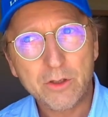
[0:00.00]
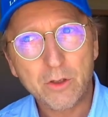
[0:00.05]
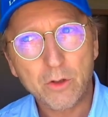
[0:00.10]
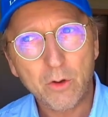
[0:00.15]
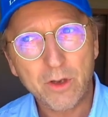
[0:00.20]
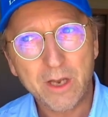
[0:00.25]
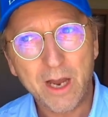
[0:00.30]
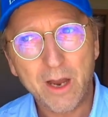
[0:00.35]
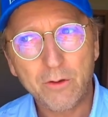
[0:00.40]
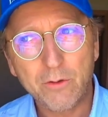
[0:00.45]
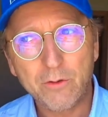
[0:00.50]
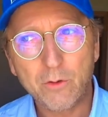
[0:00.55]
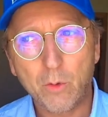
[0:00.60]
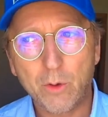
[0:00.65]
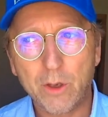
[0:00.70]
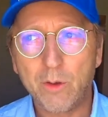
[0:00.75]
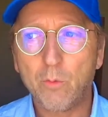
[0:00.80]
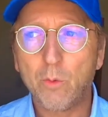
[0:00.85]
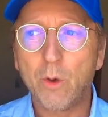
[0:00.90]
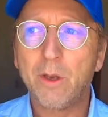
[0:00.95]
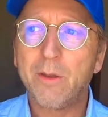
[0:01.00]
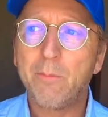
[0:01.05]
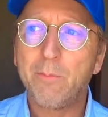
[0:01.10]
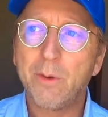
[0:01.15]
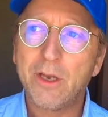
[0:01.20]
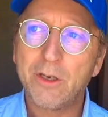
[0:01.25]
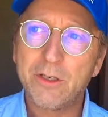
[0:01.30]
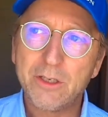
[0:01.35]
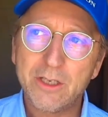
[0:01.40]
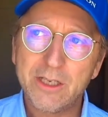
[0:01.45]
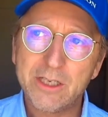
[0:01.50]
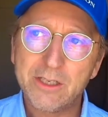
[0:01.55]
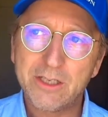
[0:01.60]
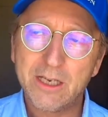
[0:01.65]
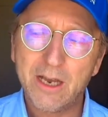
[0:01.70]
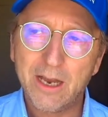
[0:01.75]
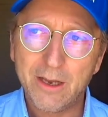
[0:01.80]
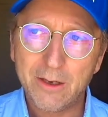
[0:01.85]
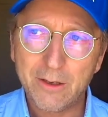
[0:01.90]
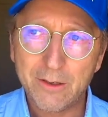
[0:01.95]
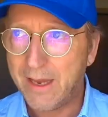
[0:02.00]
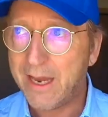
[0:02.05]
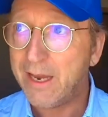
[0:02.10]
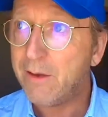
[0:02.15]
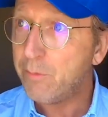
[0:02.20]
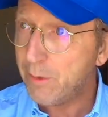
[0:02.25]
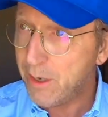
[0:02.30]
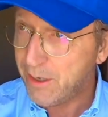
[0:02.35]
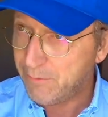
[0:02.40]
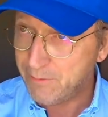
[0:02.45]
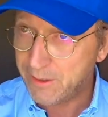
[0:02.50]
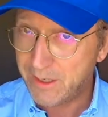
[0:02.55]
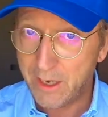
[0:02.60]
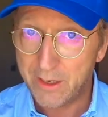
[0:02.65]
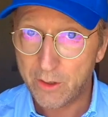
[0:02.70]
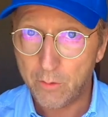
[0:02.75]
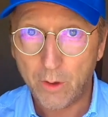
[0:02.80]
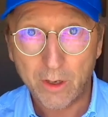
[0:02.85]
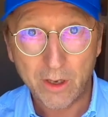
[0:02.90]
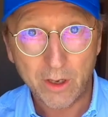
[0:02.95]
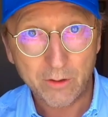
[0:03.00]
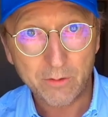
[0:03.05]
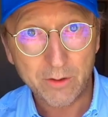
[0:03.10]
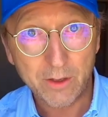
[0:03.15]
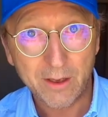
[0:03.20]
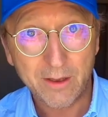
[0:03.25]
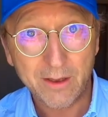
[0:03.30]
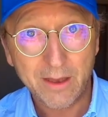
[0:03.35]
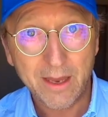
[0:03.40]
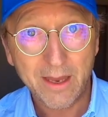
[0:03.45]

to look out for when one person is done and wave the other one over,